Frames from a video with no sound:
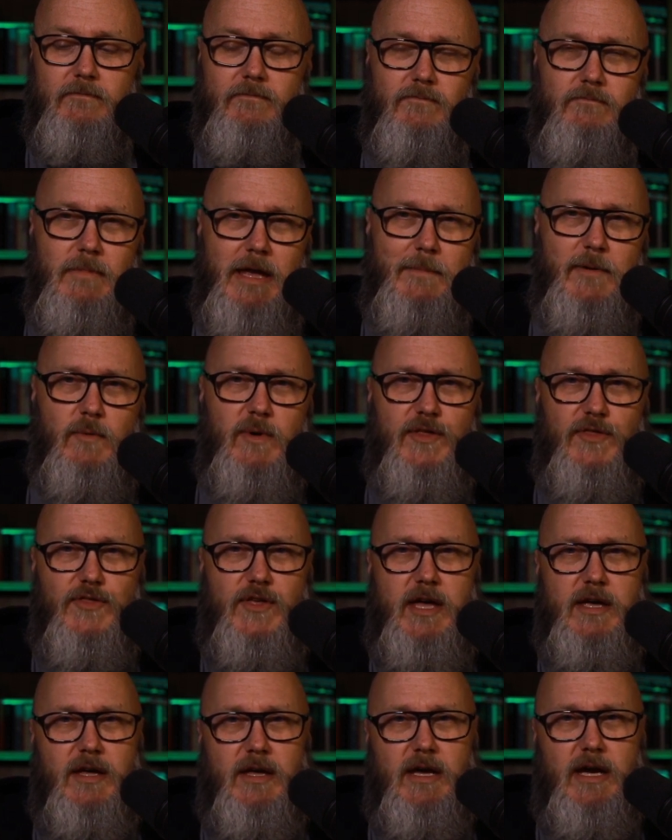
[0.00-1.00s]
Maybe we
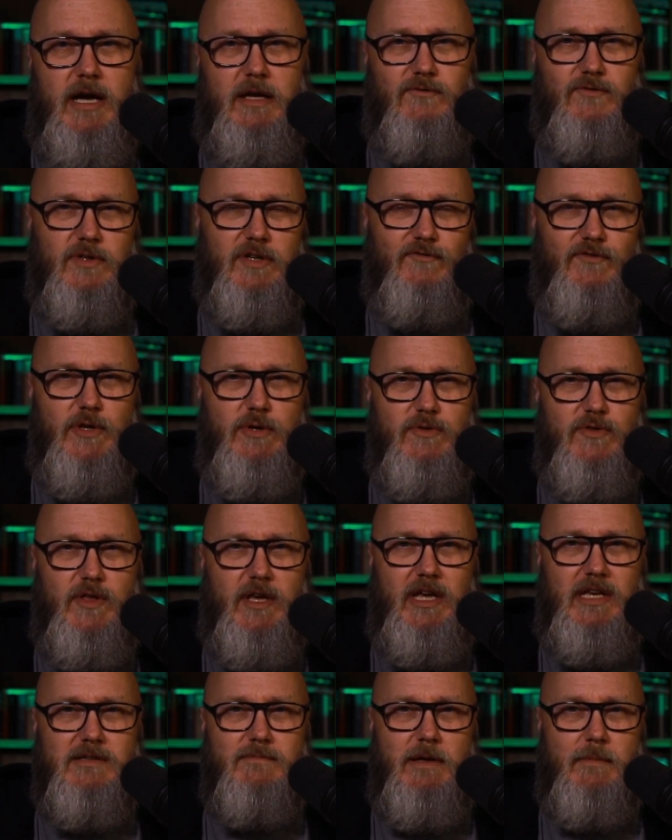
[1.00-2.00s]
thank God for a few
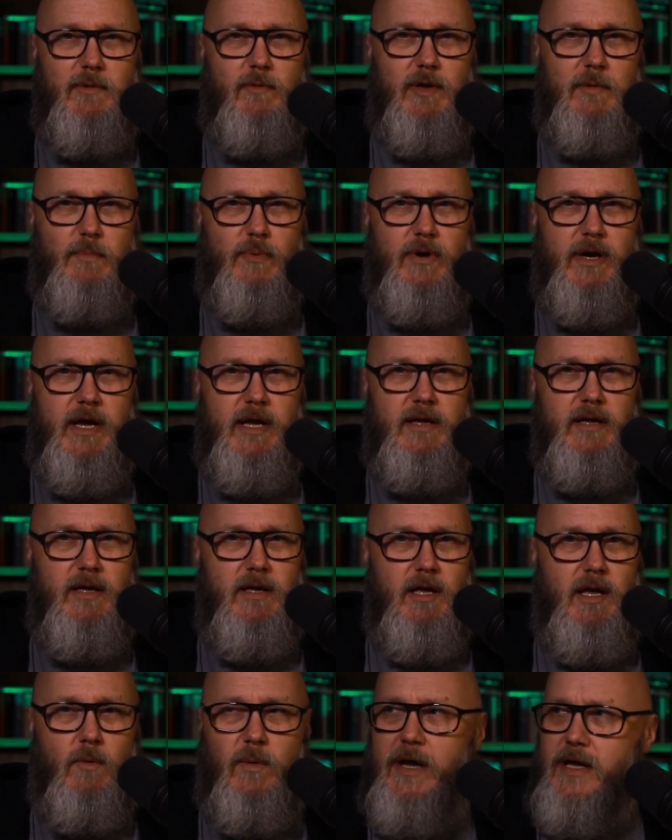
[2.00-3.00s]
things. Maybe we pray.
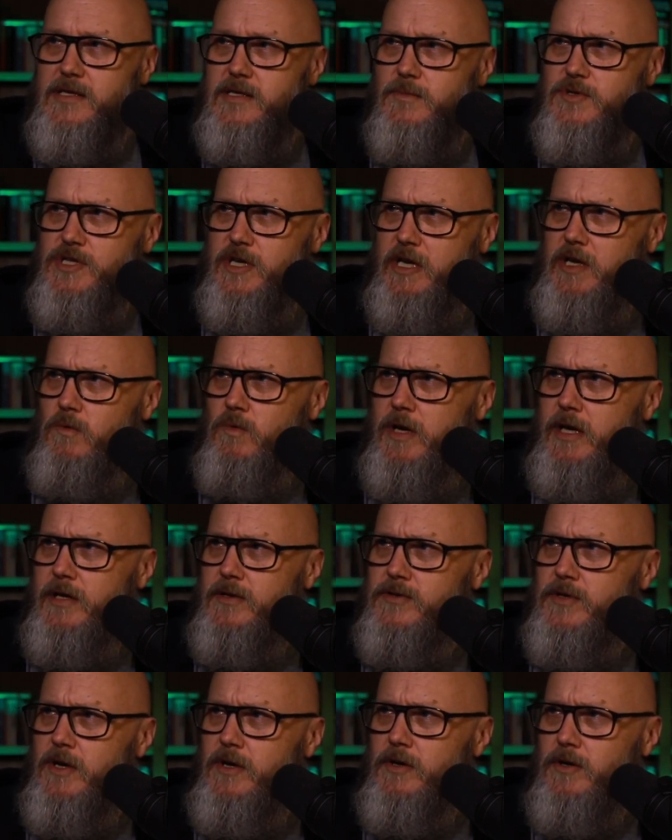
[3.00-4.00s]
We had some chicken
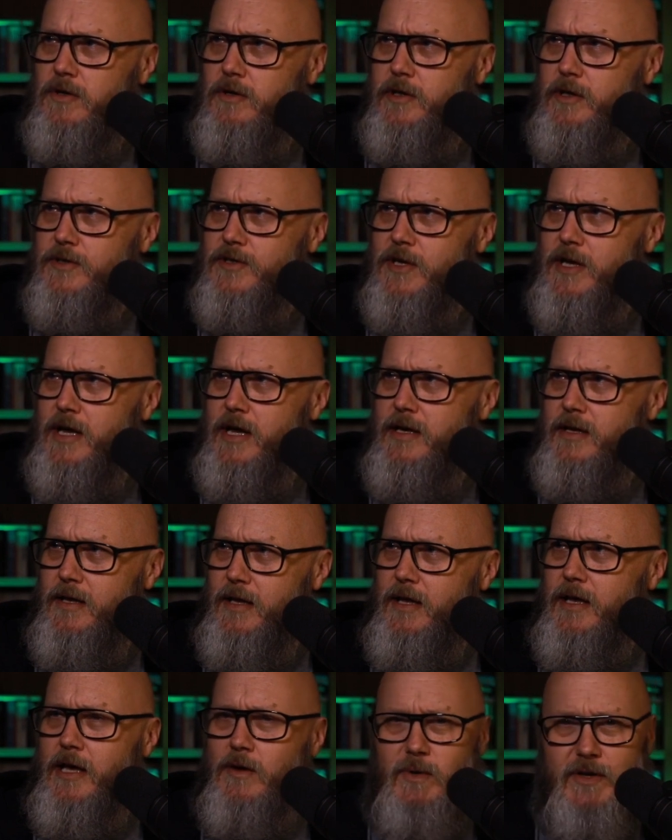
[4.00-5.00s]
wings earlier tonight,
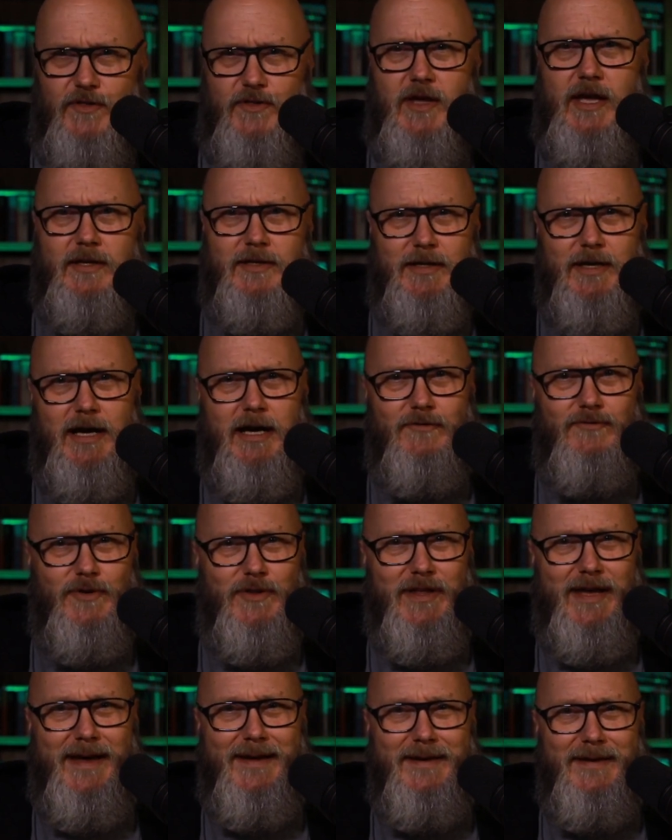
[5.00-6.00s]
and we thanked God
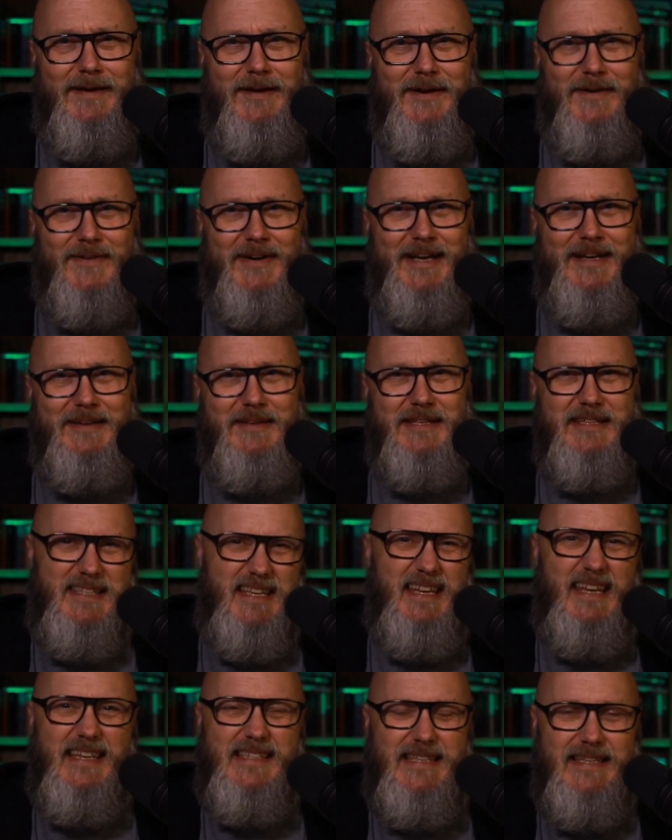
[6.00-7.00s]
for that, right? That's
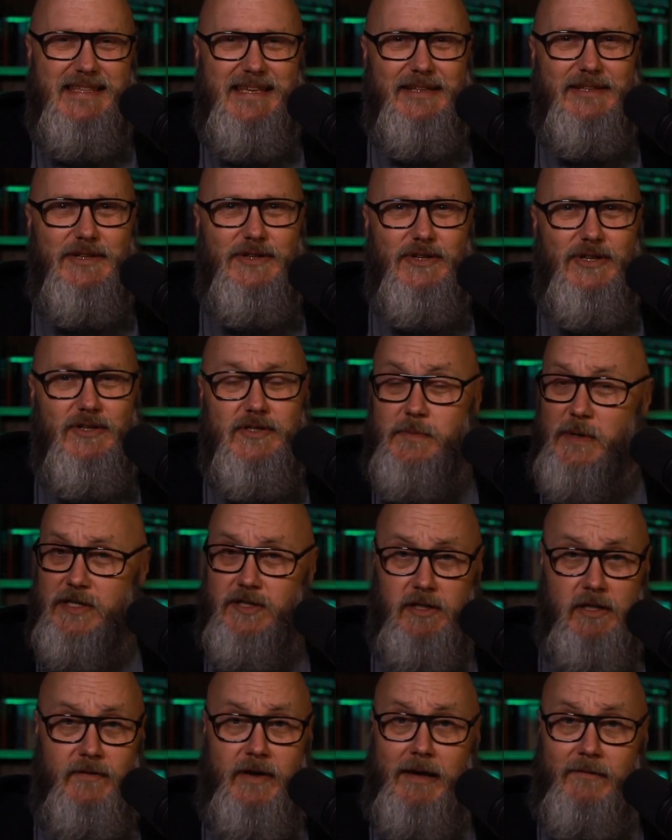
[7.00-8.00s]
an easy thing to do,
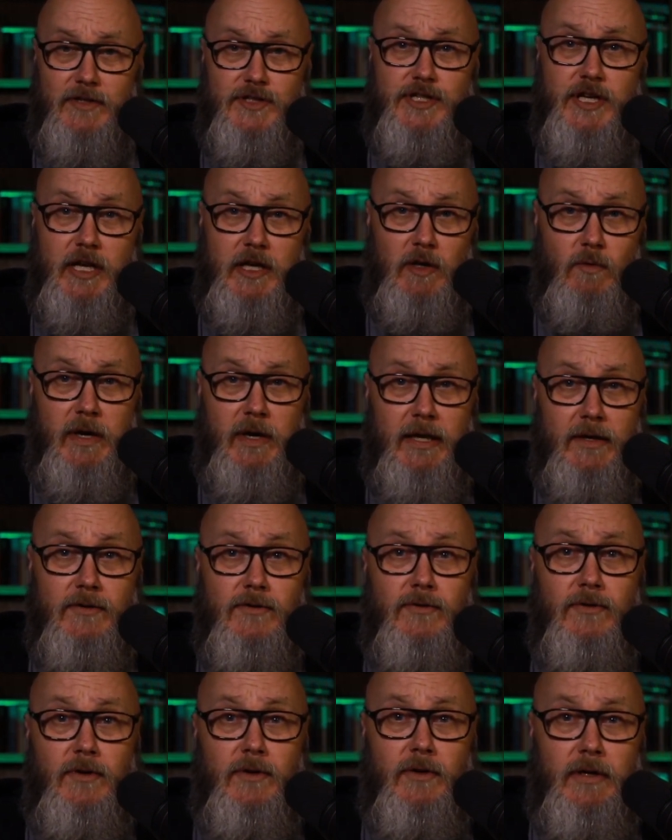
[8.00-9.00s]
especially when you're having chicken
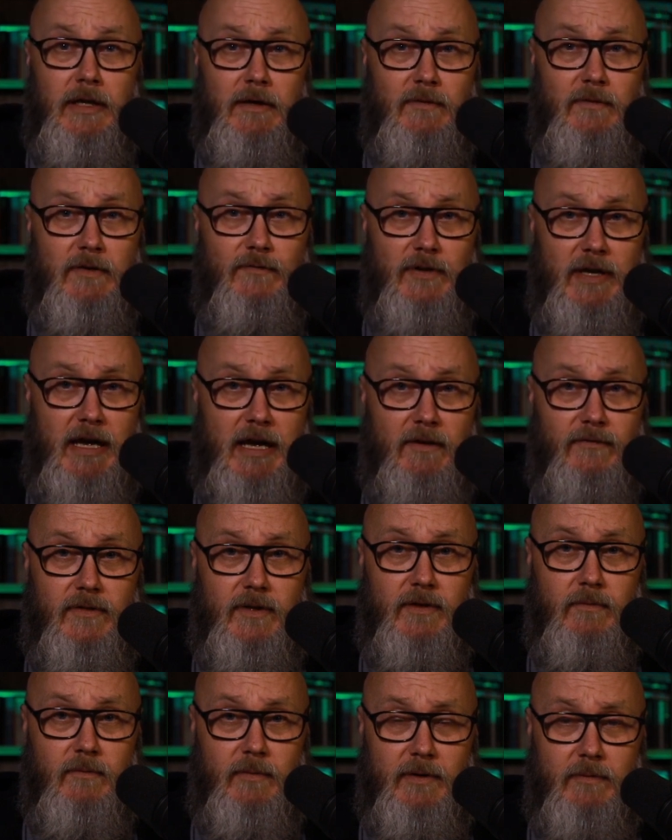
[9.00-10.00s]
wings, even if you have
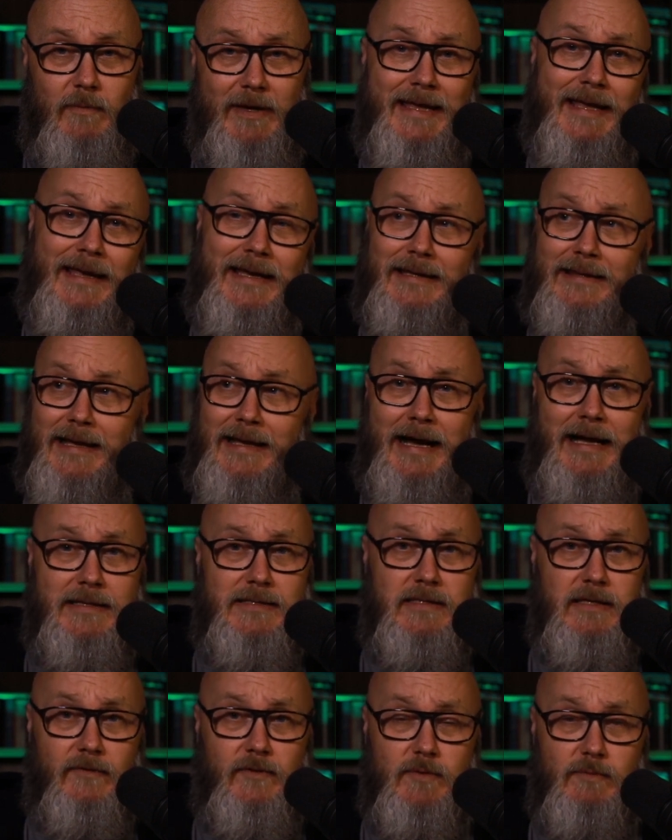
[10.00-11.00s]
to. We can't get the hot
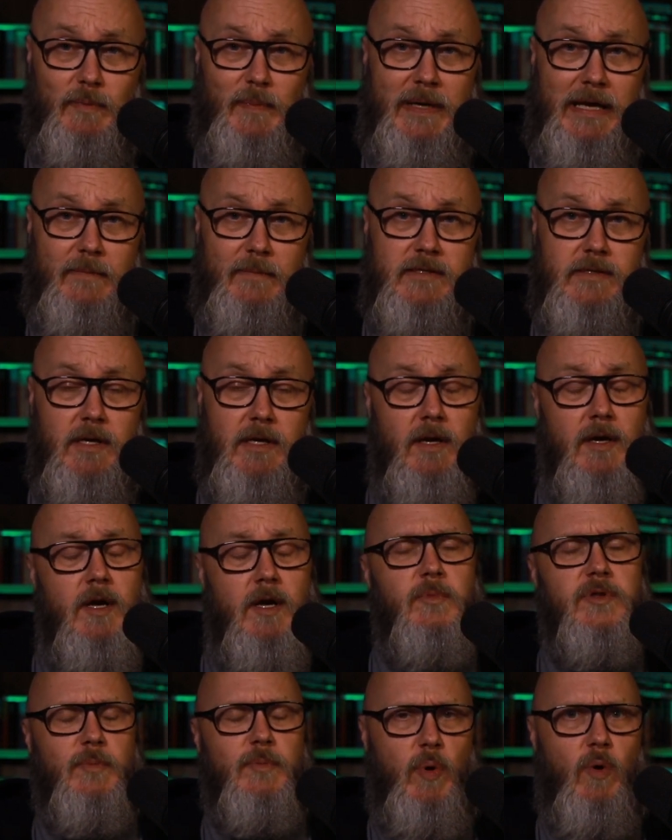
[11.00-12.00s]
stuff because we're babies.
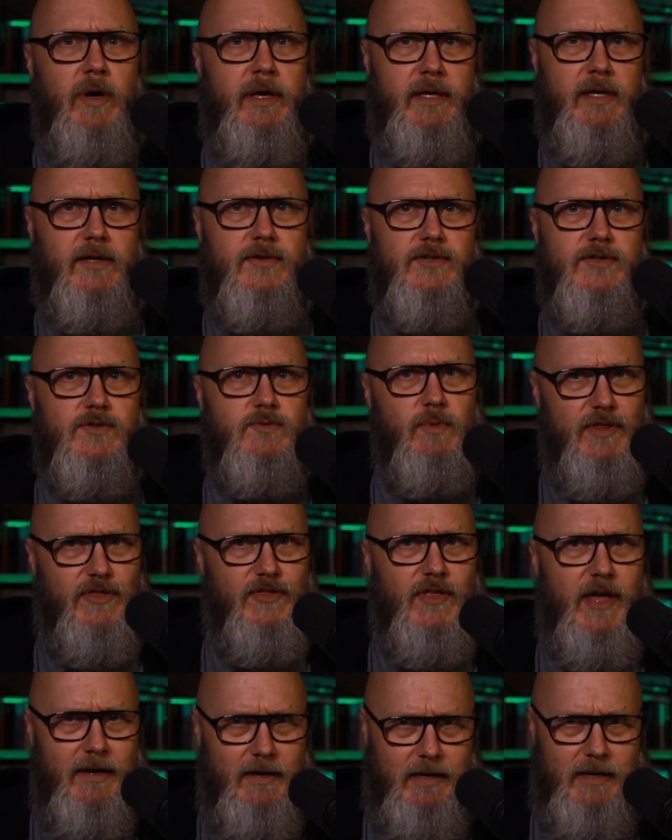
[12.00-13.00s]
But the point is we
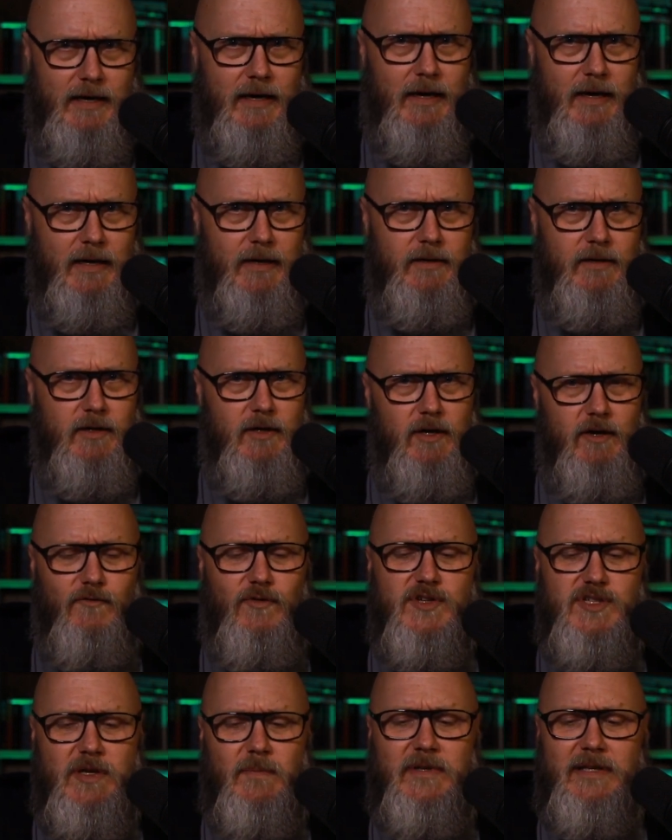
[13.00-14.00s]
thank God
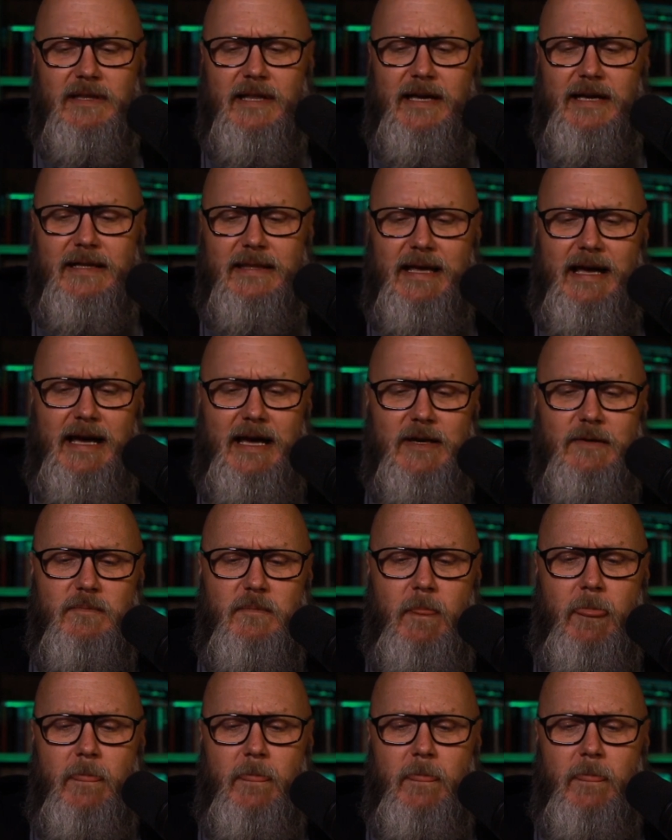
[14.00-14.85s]
for something like that.